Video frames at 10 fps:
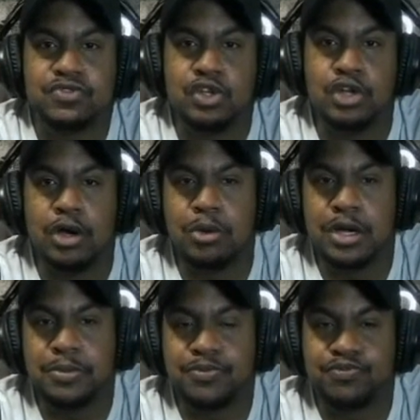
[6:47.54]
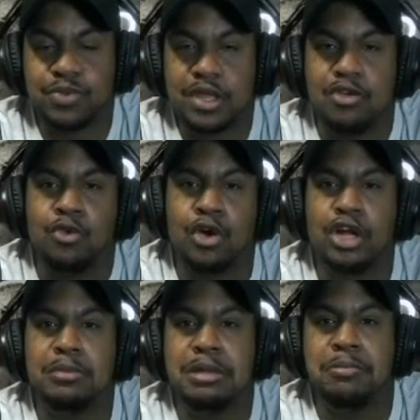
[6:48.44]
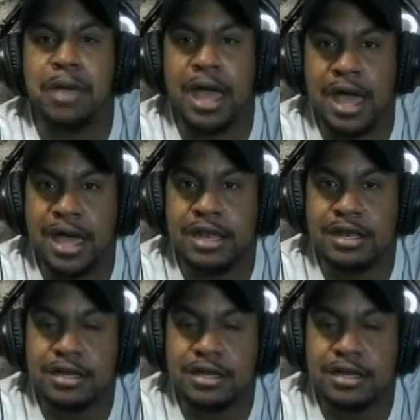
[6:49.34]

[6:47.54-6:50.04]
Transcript: you know what? If we're going to be bad,